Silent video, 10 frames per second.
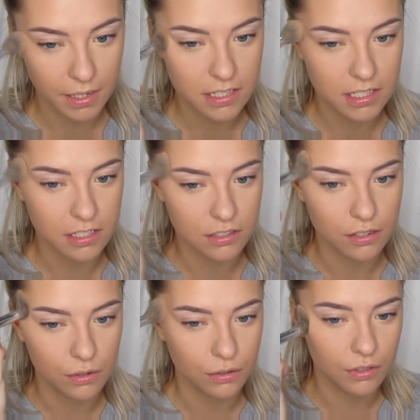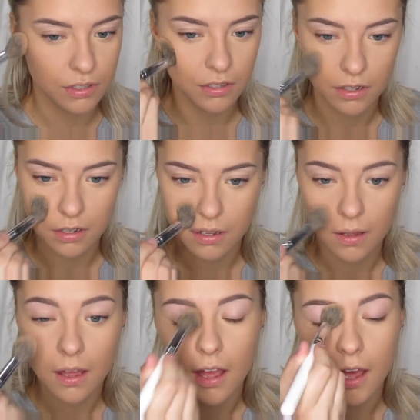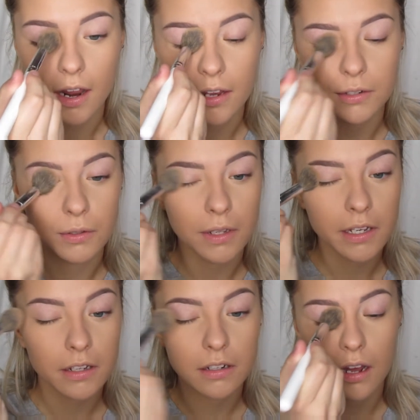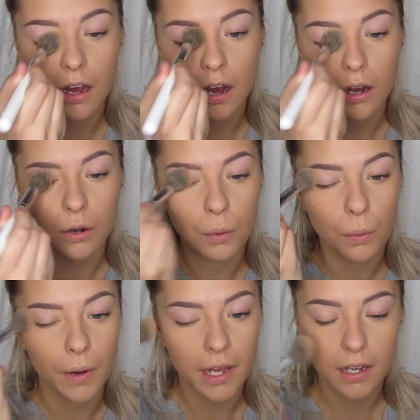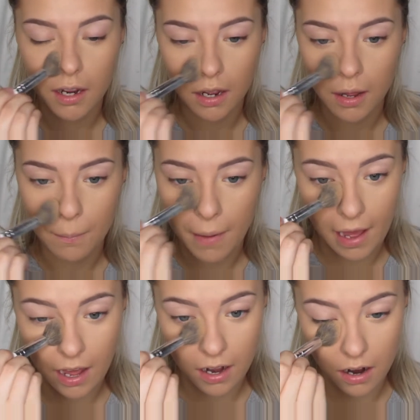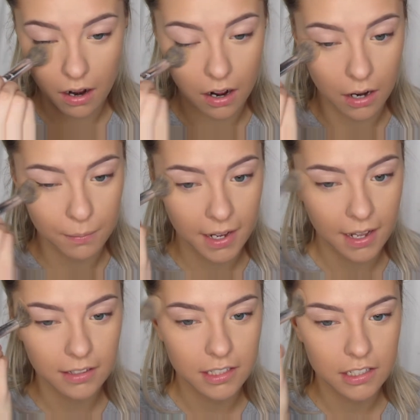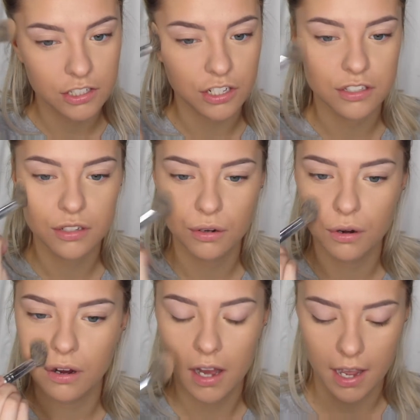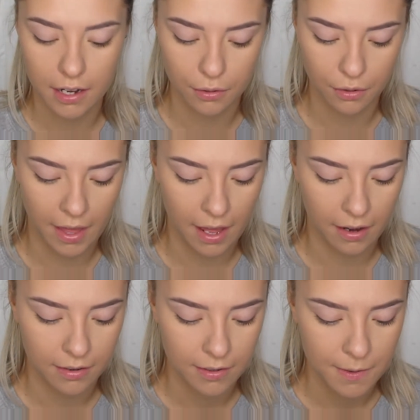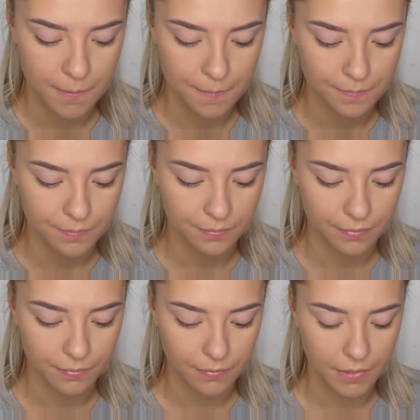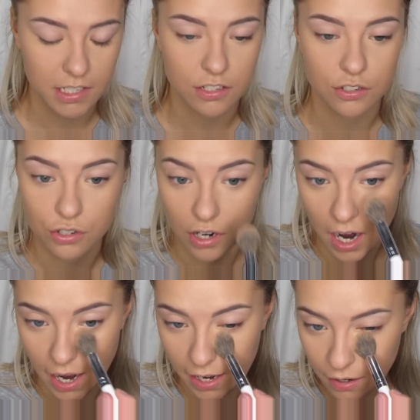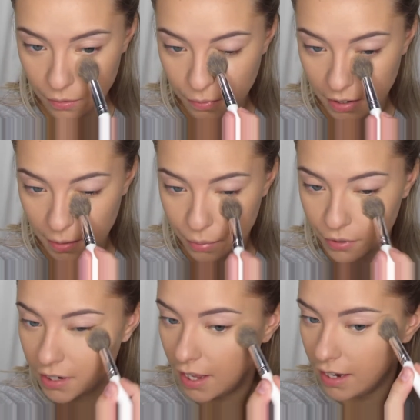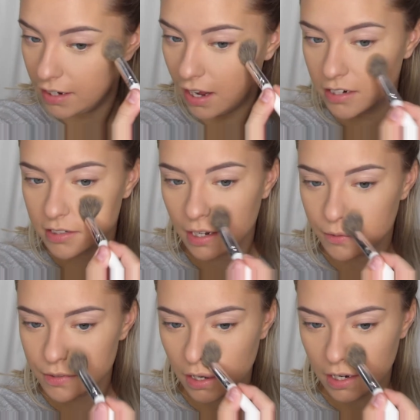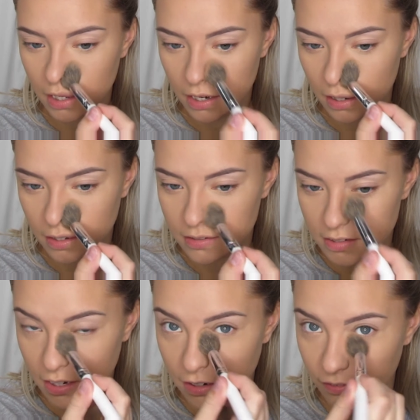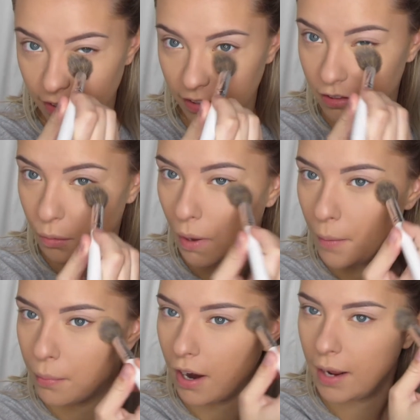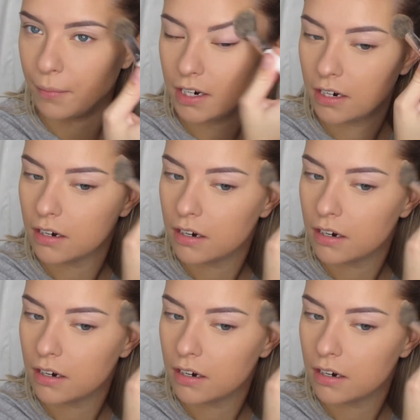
my T-zone, and I do like a quick pat on my eyelid just so I know that it's dry when I put any eyeshadows on it instead of like the wet primer,